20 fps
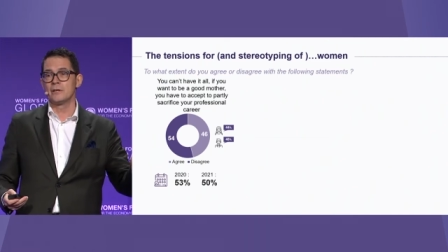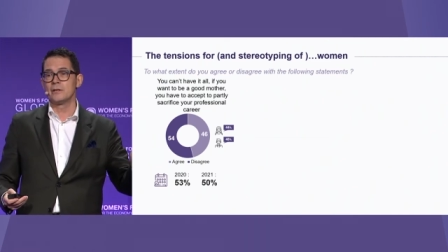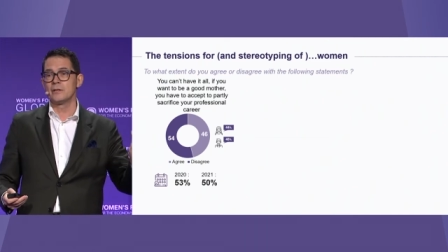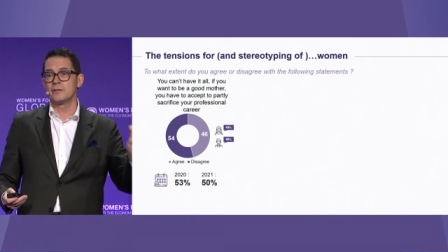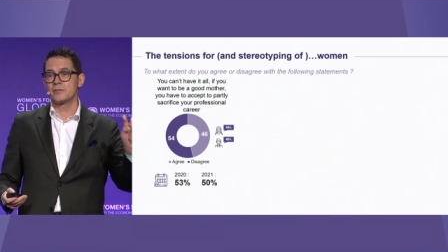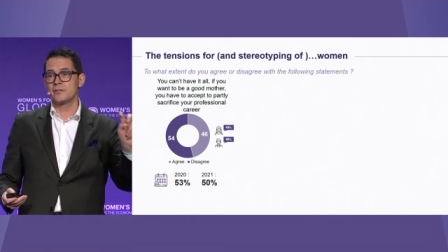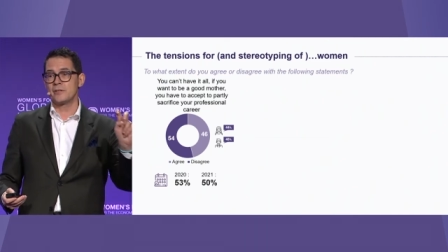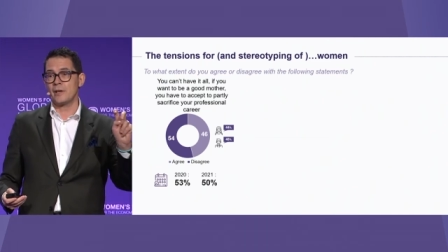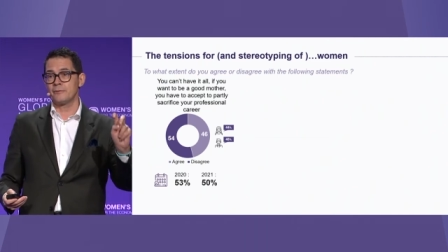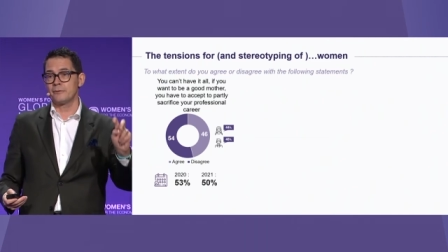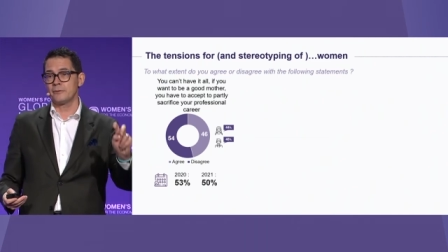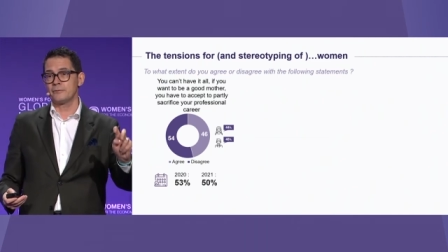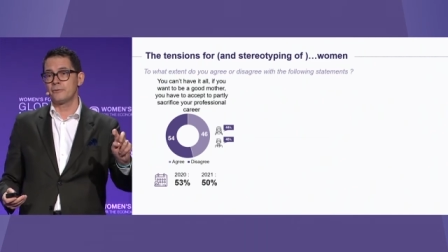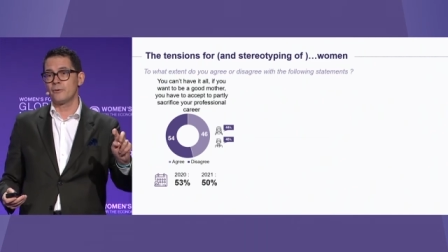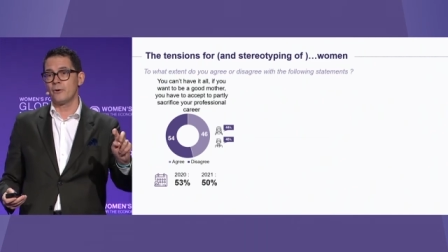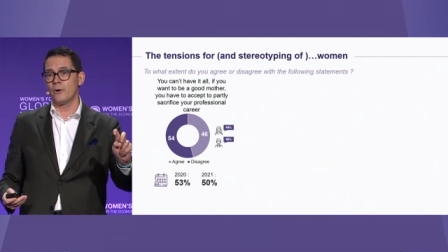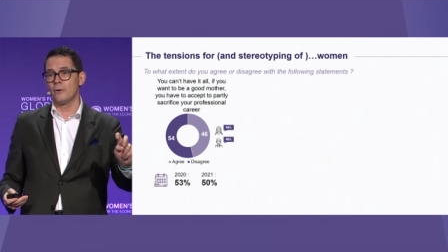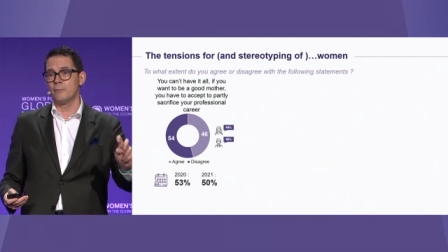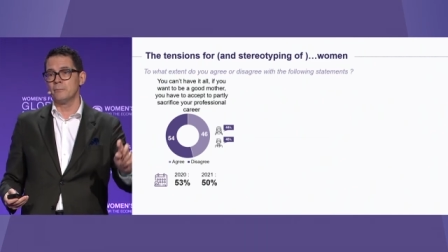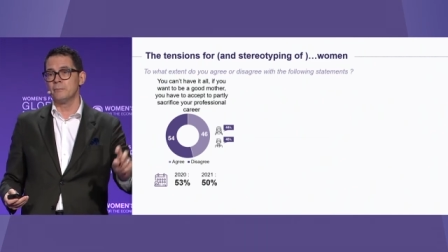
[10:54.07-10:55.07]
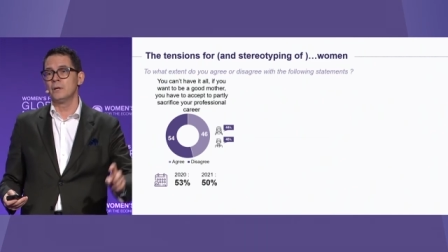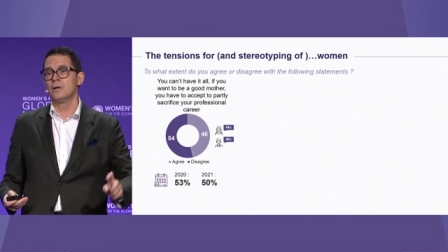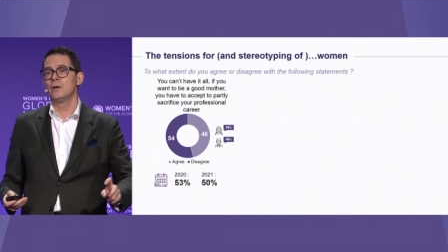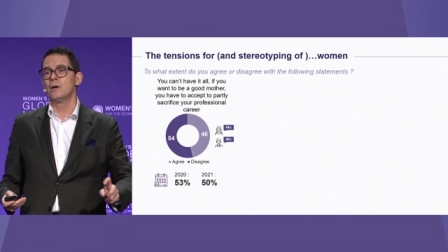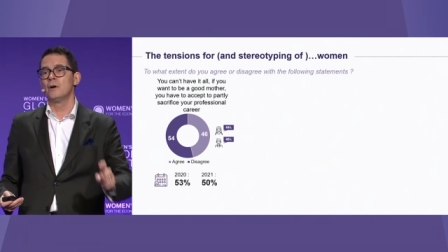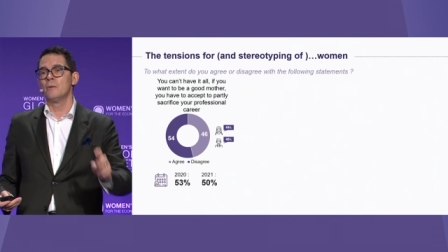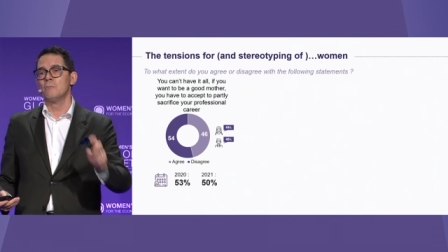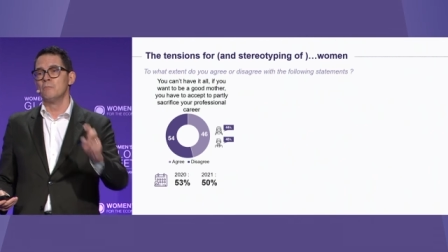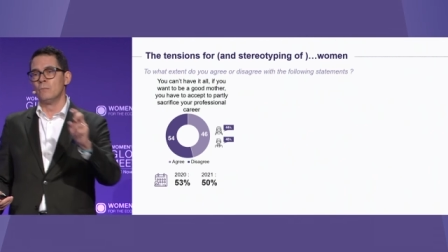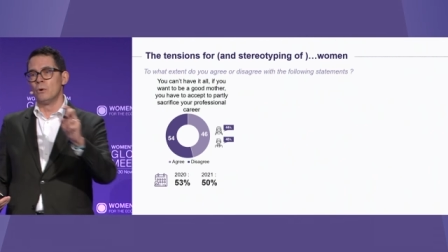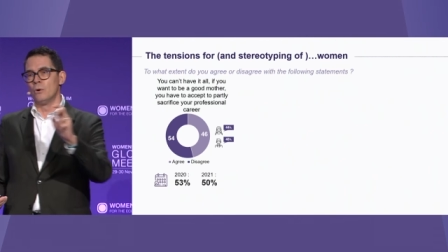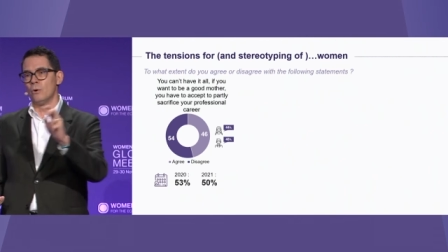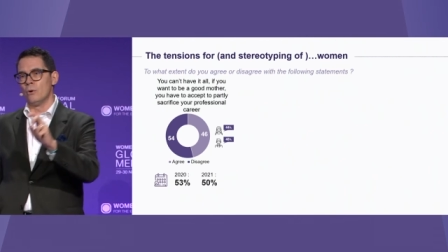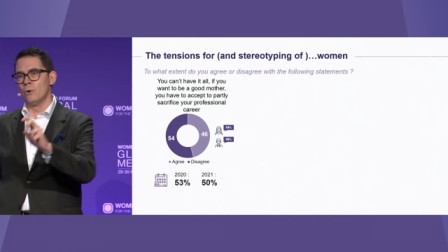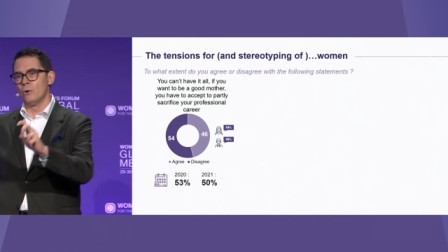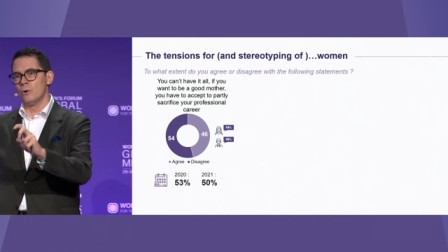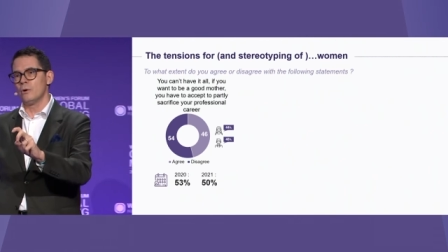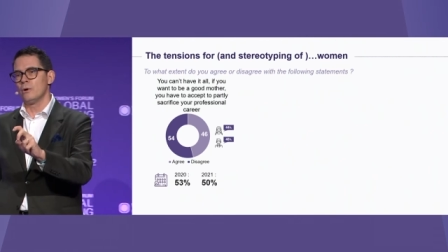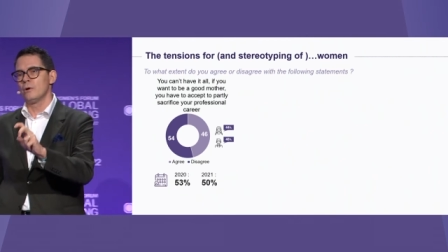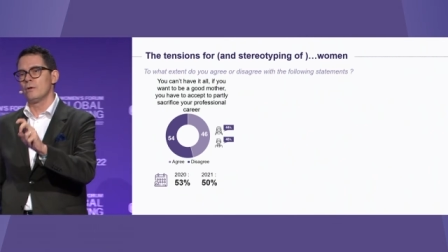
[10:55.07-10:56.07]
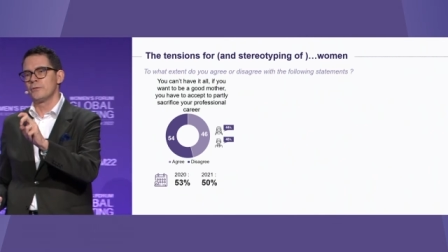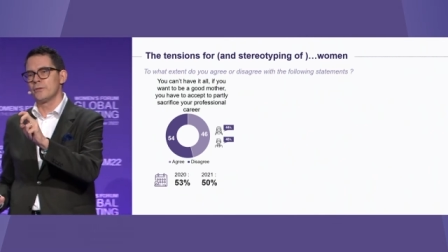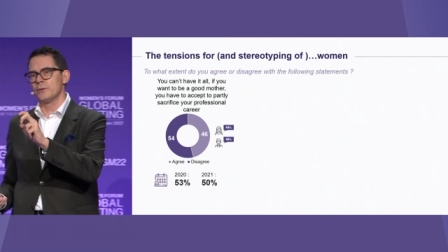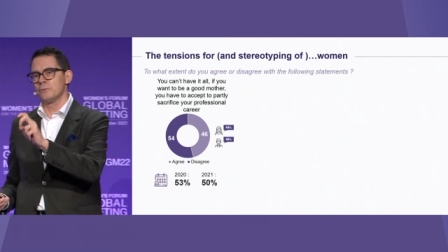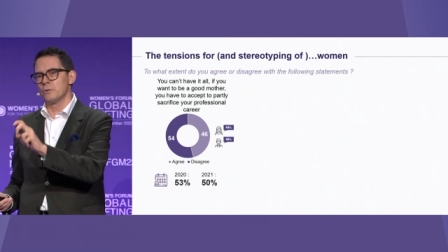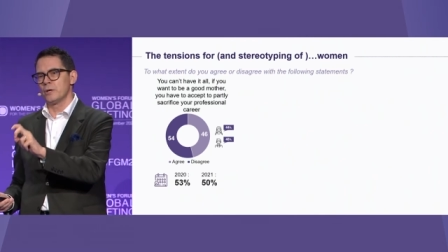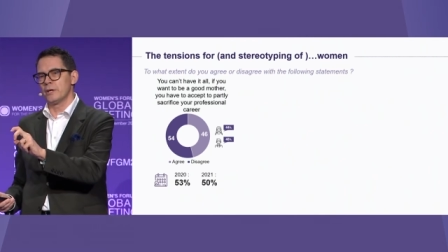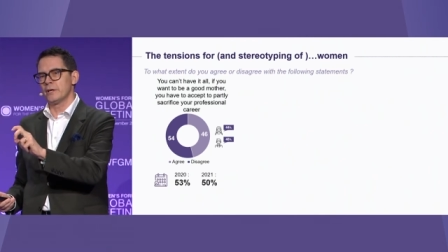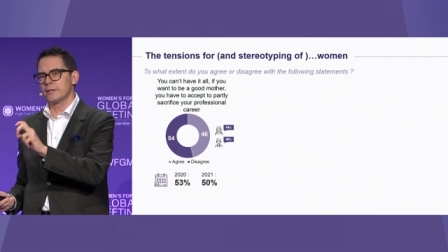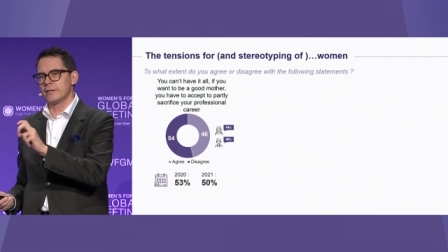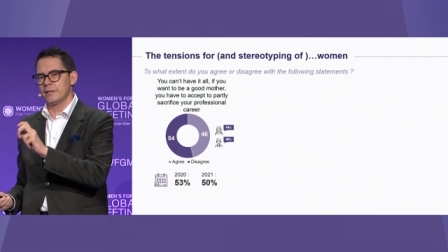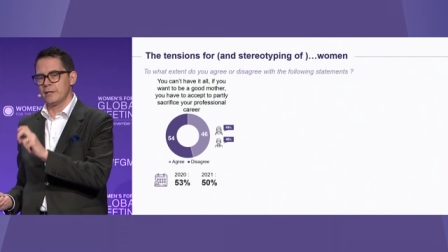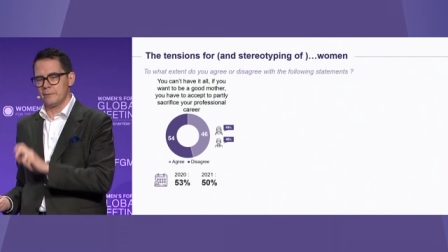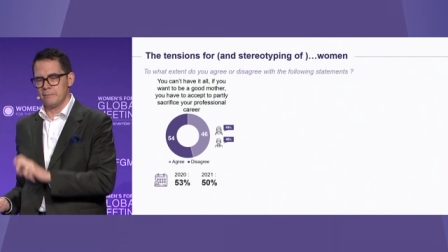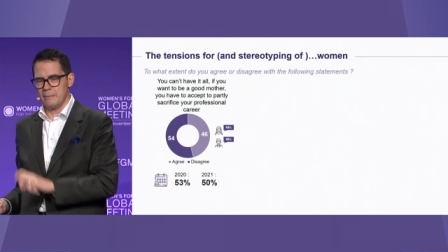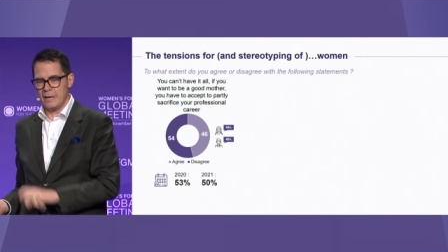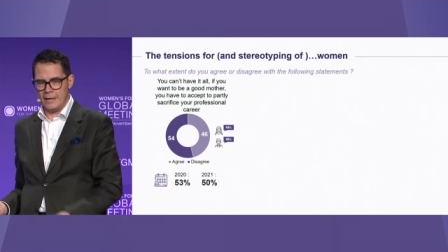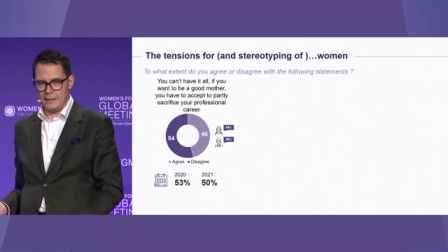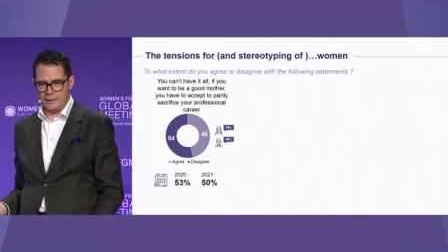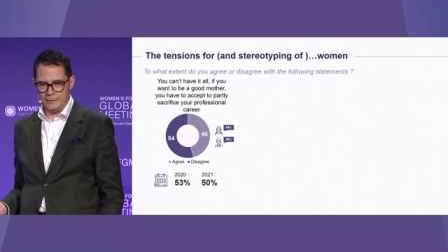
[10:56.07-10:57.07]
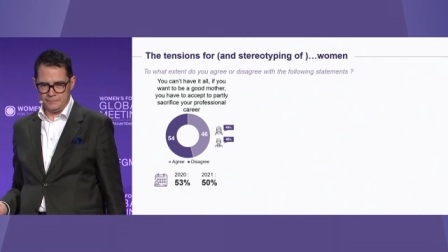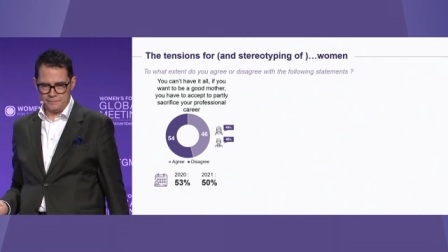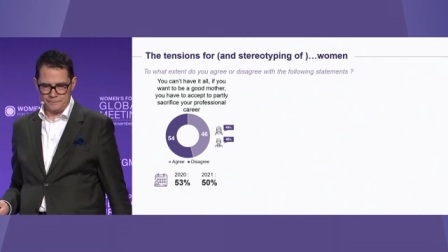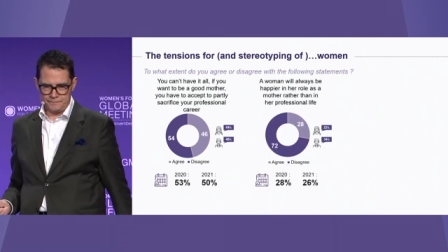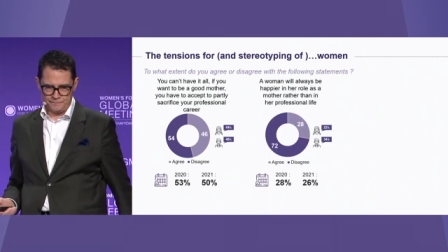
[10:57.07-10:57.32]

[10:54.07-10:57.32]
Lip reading: suffer from more than working men.